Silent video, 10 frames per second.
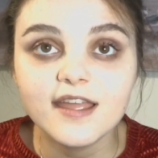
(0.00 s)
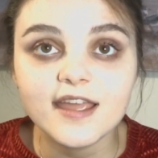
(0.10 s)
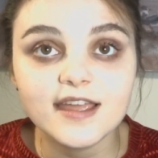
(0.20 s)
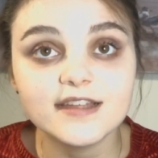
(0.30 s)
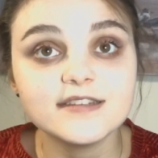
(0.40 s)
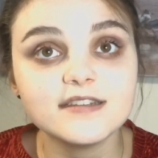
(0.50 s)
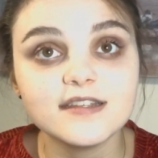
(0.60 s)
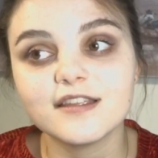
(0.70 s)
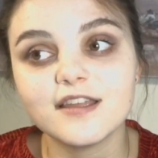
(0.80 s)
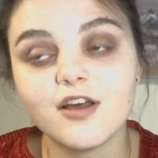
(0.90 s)
And
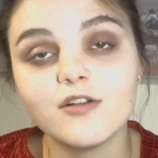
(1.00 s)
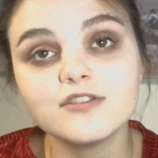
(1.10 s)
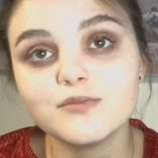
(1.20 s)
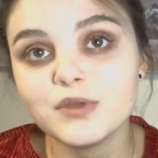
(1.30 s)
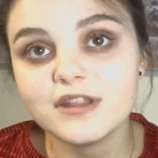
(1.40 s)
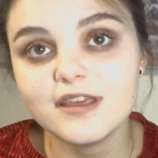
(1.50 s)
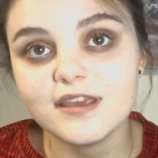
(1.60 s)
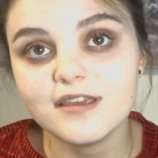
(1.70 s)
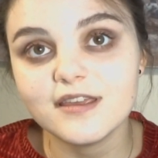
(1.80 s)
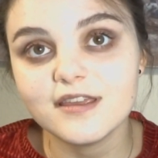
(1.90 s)

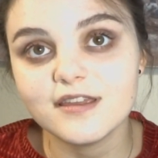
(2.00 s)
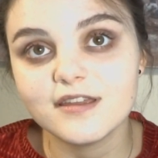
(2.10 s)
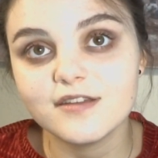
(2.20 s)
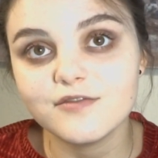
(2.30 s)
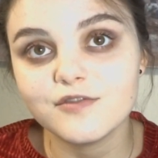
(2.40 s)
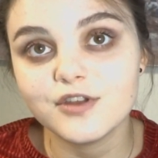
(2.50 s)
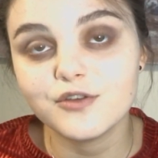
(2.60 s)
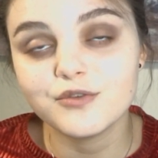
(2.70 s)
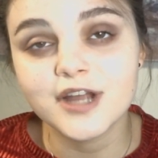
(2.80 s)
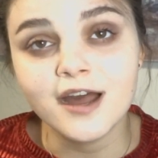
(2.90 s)
ultimately, for
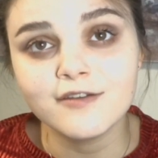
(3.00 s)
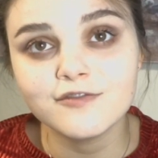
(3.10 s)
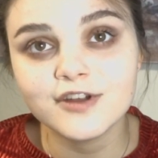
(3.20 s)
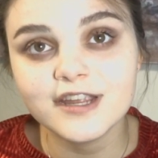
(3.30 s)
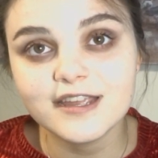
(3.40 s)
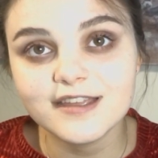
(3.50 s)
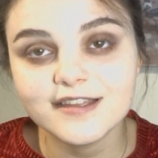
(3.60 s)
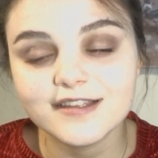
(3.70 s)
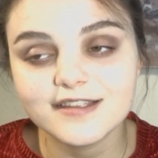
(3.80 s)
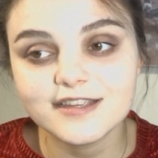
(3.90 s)
your recovery,
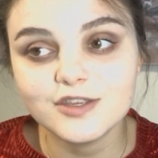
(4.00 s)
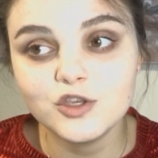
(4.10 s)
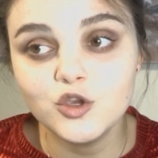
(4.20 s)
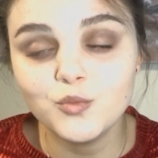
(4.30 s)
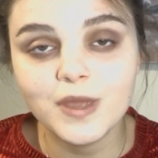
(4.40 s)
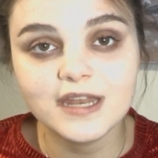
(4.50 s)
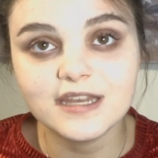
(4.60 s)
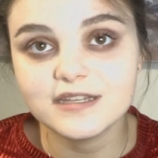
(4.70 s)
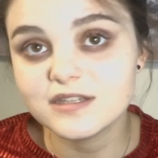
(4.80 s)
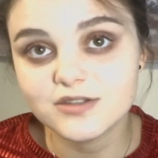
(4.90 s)
you may
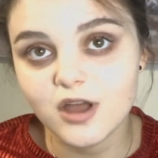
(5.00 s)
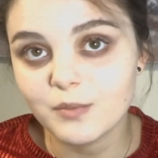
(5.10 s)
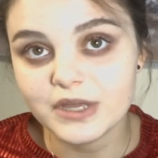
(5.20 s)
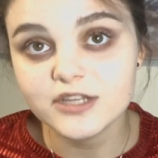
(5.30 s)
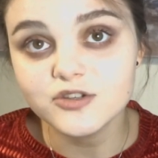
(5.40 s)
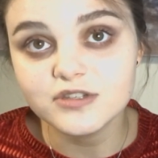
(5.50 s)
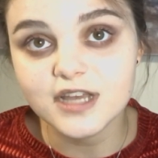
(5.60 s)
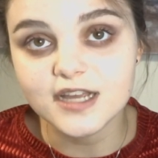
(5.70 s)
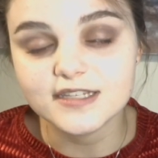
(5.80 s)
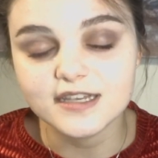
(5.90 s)
need to stop
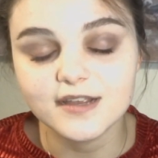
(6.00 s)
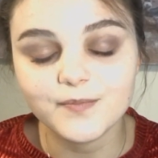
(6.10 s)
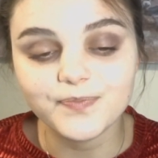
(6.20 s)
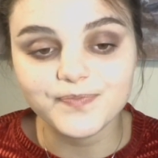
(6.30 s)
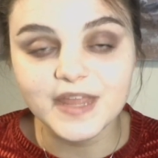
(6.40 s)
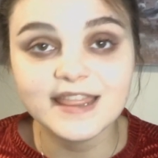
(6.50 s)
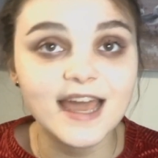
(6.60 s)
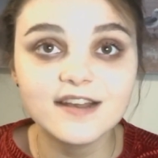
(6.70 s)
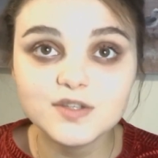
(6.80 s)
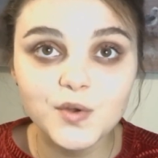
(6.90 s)
exercising, and
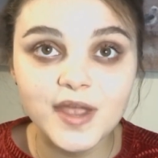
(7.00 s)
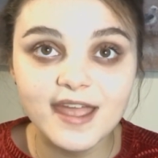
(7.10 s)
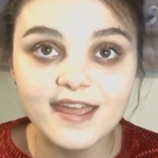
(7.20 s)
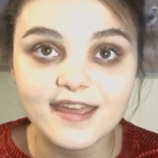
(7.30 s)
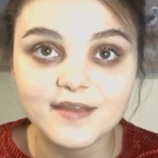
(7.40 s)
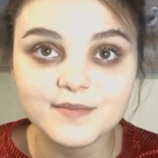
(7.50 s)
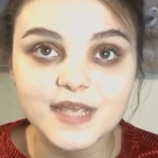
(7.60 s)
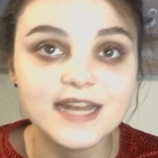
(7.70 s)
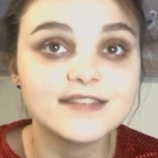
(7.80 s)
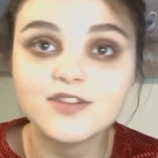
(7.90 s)
that is okay,
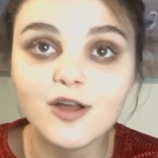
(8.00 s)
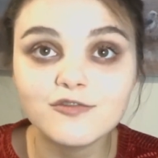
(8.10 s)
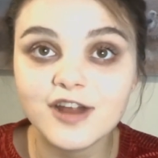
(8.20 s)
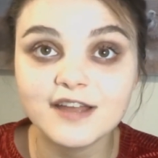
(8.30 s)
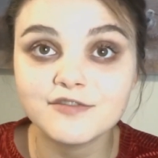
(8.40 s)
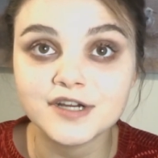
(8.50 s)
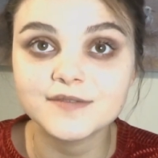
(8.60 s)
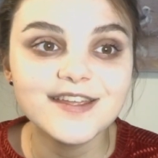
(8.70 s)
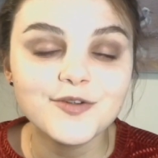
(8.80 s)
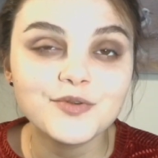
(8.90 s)
and it's not
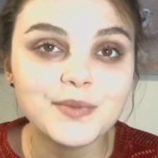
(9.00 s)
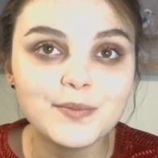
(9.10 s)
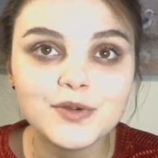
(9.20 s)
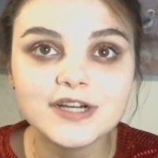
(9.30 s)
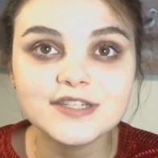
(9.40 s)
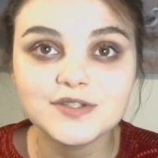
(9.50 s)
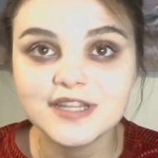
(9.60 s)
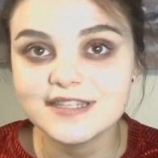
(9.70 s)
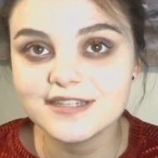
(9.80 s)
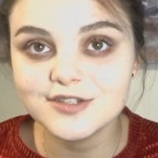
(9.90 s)
forever. Remember to
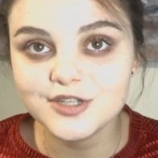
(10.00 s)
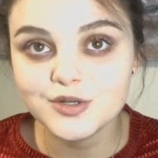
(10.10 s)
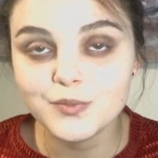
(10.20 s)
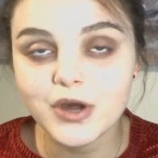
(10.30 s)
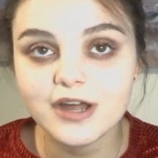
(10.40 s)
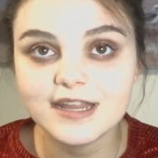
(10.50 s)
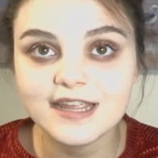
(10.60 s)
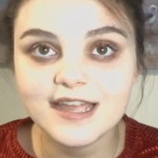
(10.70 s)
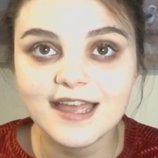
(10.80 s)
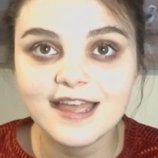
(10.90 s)
listen to your
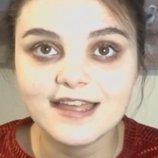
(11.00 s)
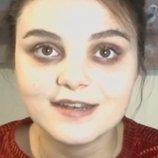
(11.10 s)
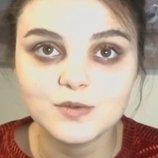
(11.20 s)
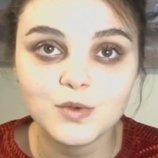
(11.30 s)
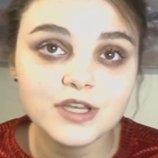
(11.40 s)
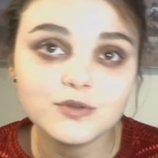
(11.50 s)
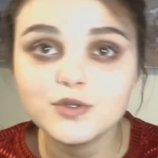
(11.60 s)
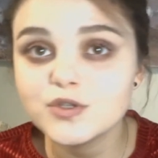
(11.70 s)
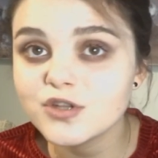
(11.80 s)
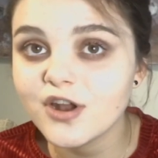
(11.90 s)
body, and when you do
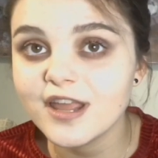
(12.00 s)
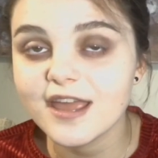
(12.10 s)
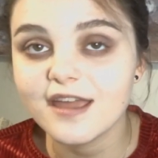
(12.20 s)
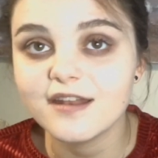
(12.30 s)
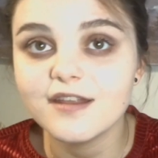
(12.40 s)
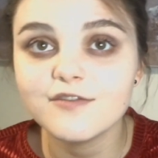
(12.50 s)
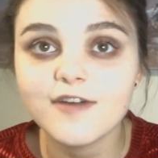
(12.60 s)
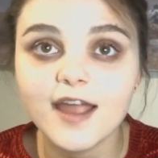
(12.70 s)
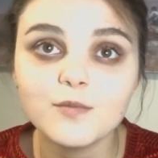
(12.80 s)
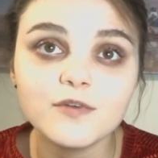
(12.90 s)
start again,
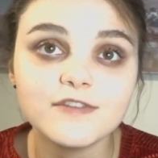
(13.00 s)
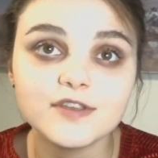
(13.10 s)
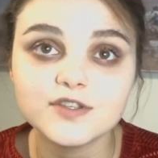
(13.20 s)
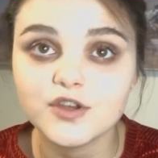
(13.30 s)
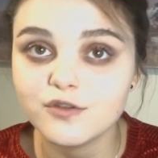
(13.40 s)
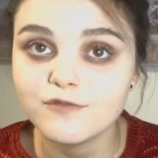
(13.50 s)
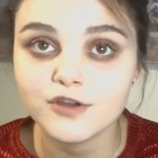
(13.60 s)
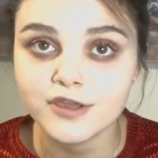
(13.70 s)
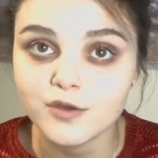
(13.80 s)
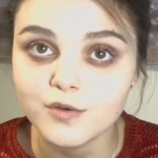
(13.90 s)
find what feels good for you.